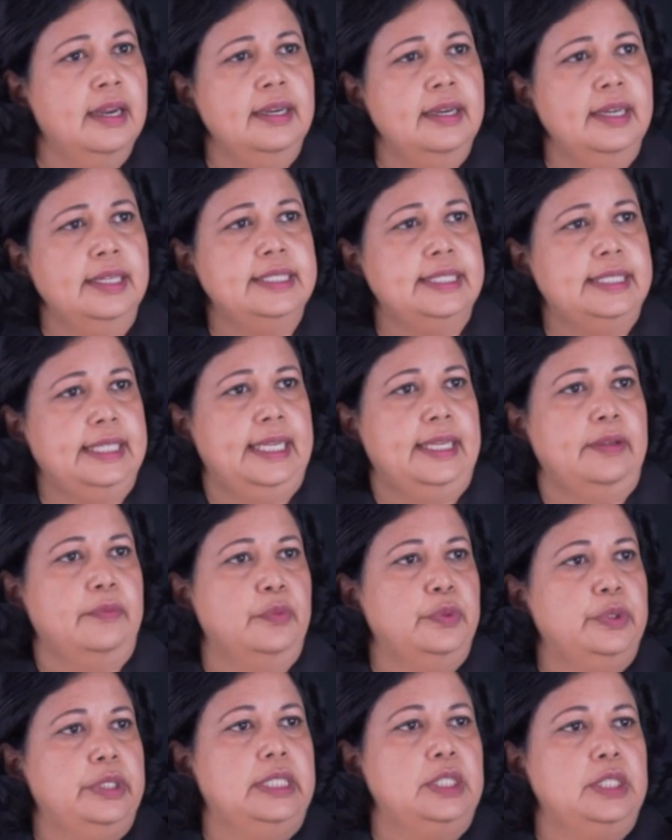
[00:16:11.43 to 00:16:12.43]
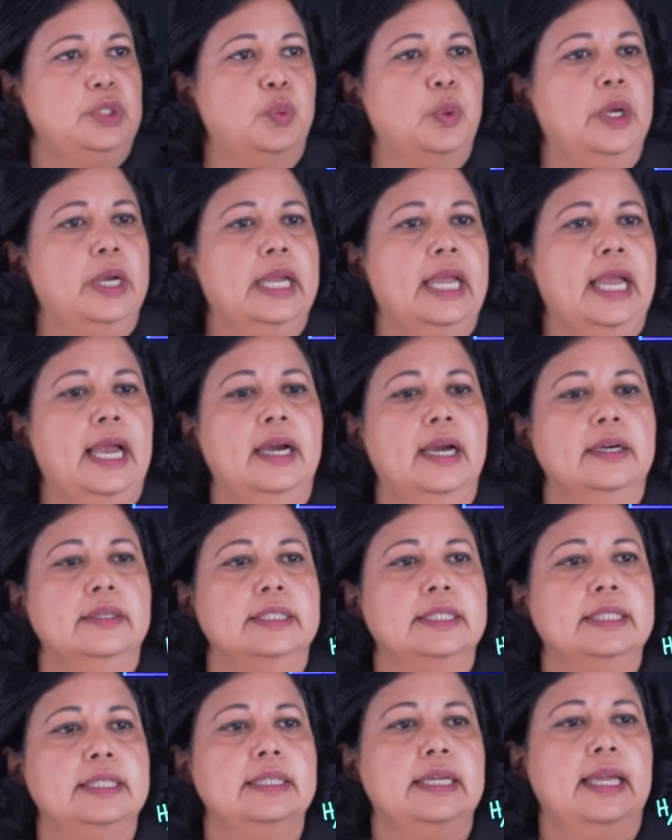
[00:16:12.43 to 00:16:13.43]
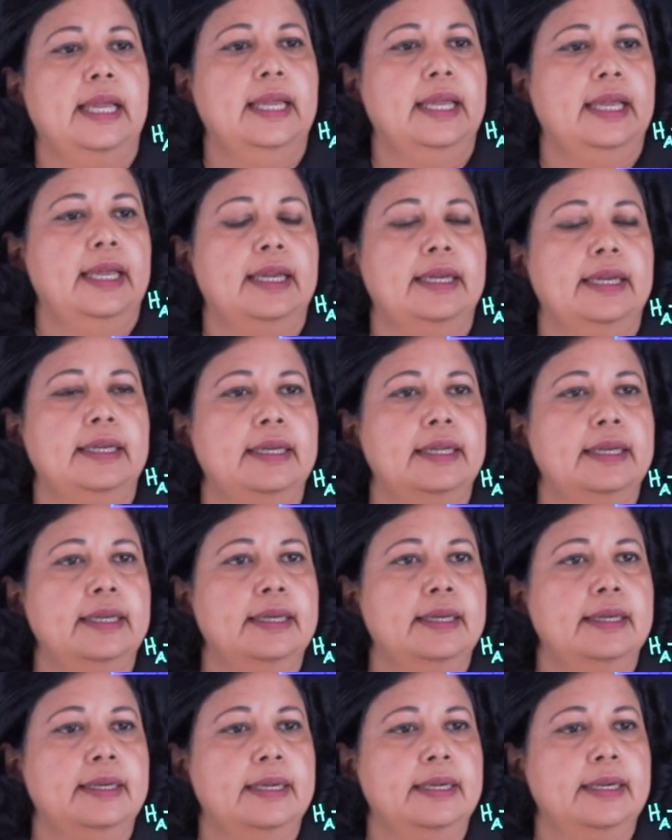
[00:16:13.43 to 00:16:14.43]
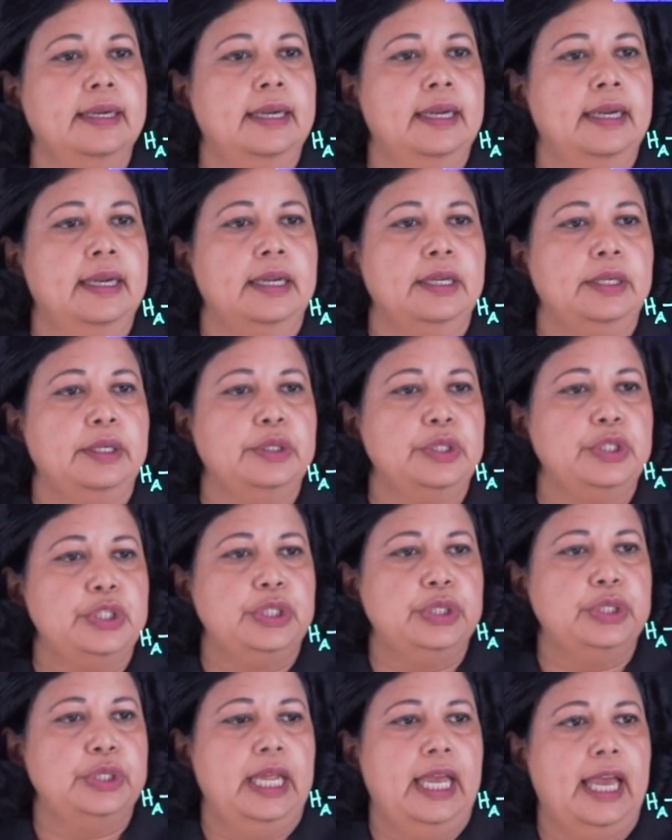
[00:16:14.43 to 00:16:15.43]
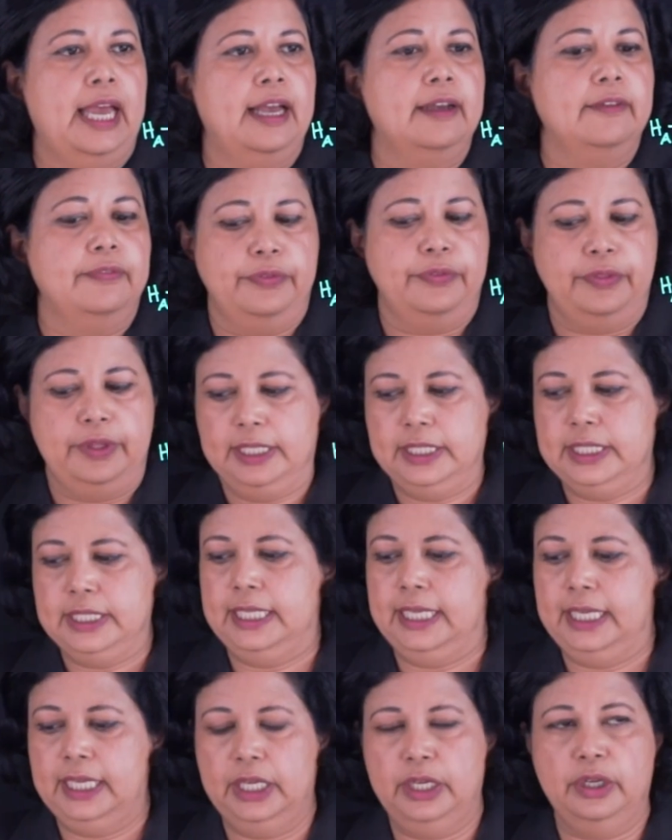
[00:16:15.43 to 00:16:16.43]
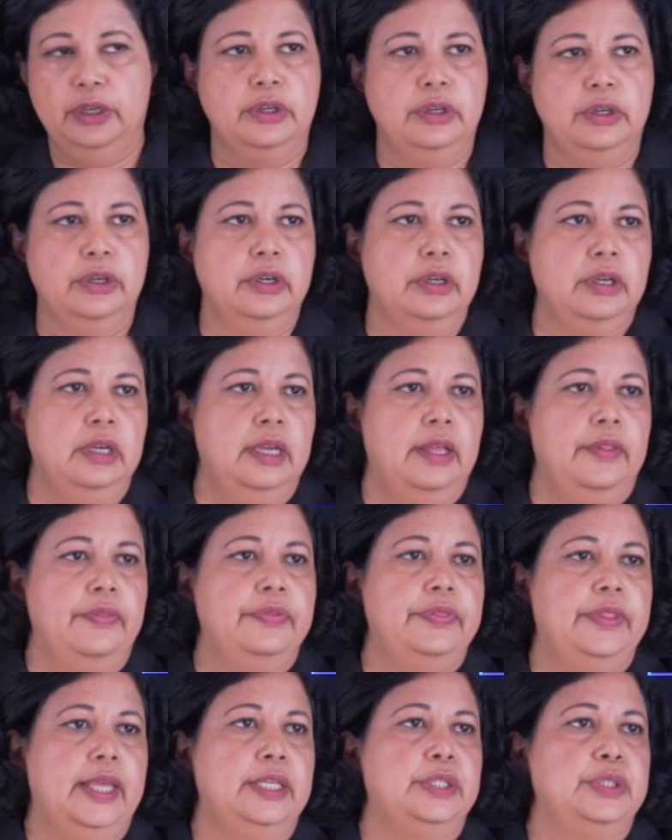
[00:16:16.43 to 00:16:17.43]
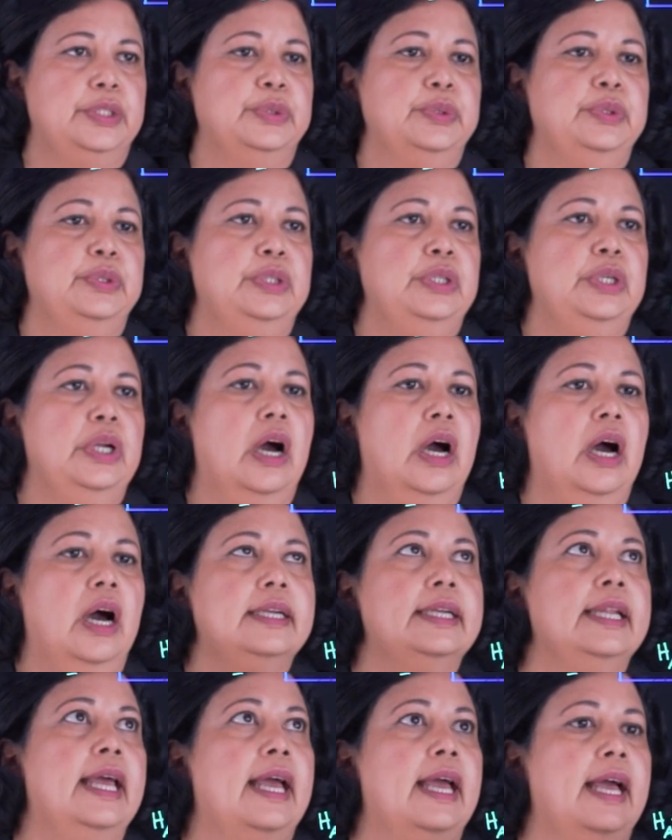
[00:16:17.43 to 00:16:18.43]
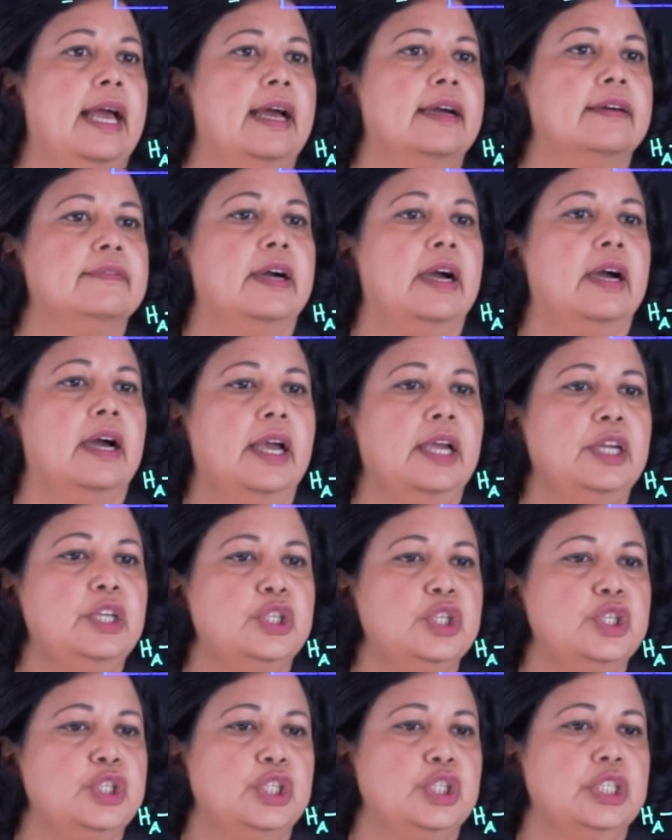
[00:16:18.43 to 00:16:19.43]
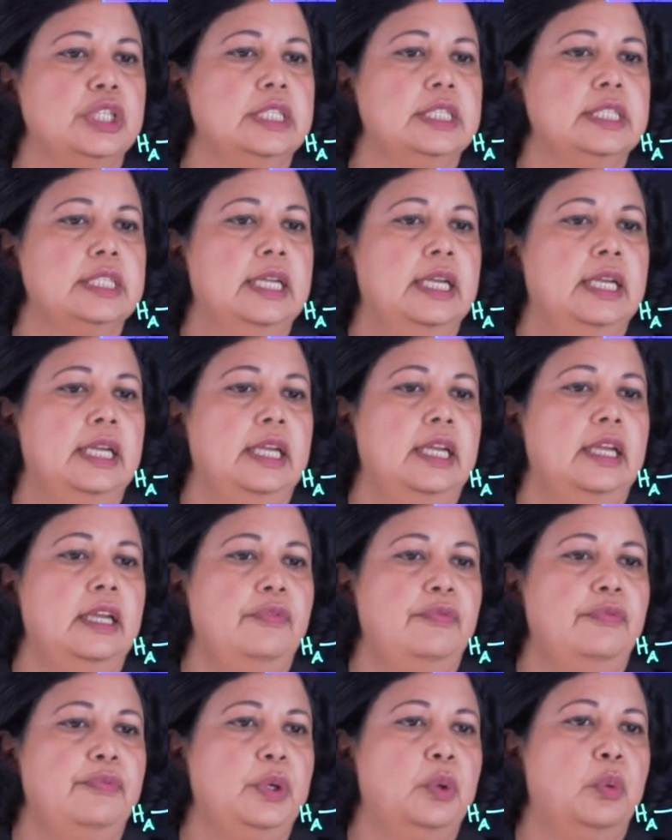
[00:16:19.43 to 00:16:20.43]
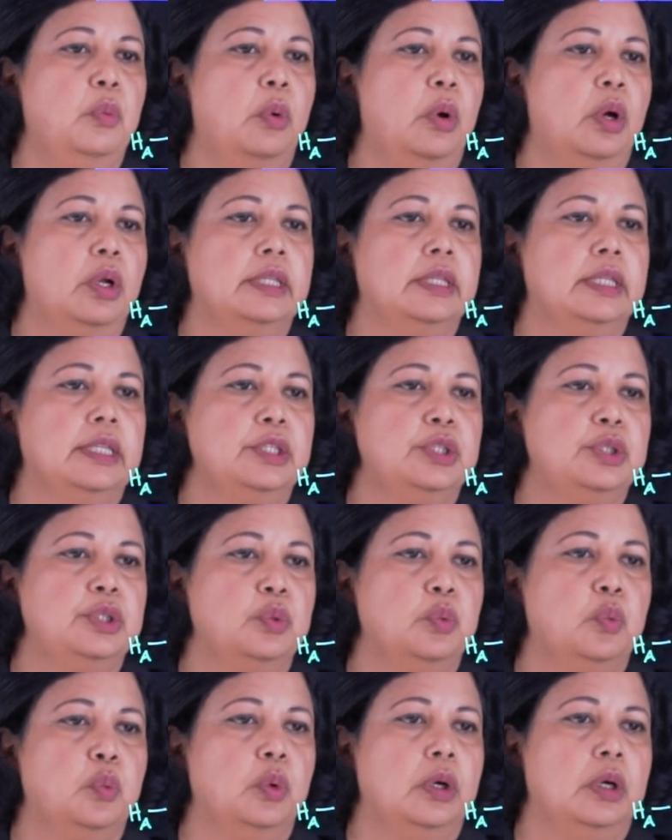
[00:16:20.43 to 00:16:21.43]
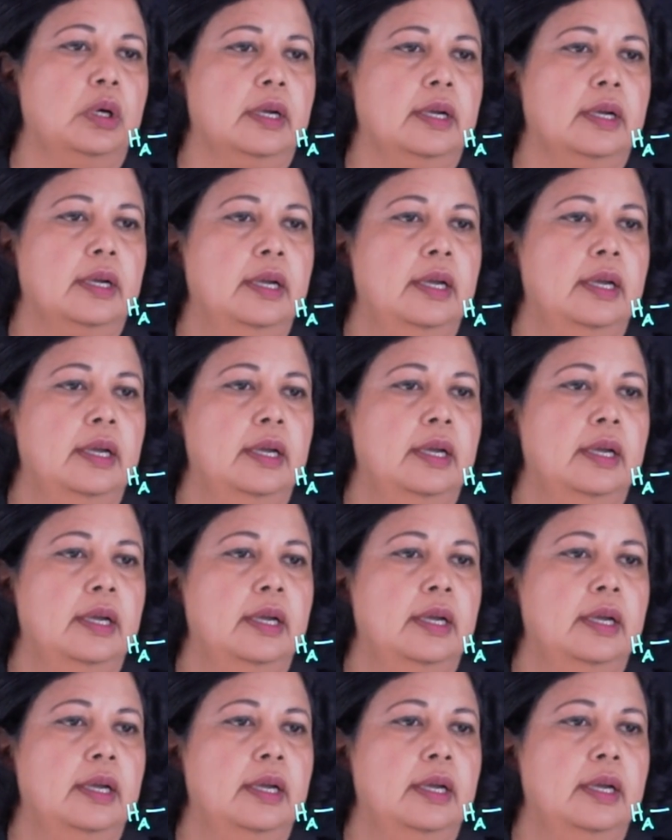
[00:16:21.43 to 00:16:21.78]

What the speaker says: Let's say, would this work out? And you should have things here that do not have hydrogens if you want this to work.